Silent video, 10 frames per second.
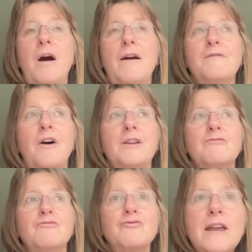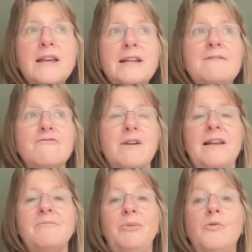find really, really
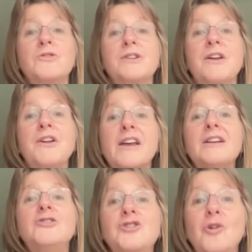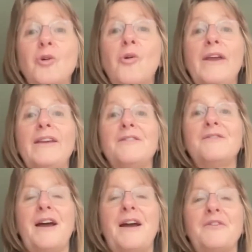important, and I enjoy the
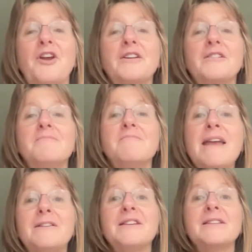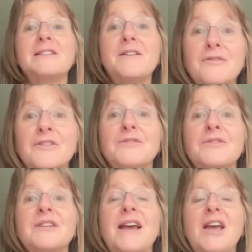fact that I can make this difference,